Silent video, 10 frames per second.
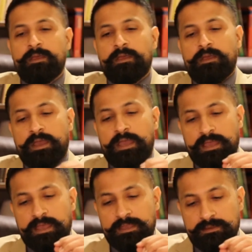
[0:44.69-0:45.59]

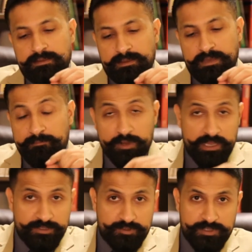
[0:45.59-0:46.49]
And I would like
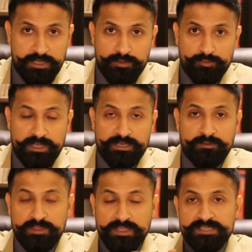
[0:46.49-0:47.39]
to tell you that
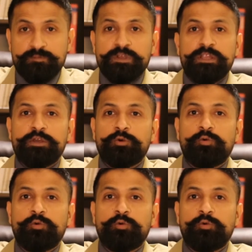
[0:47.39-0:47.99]
this video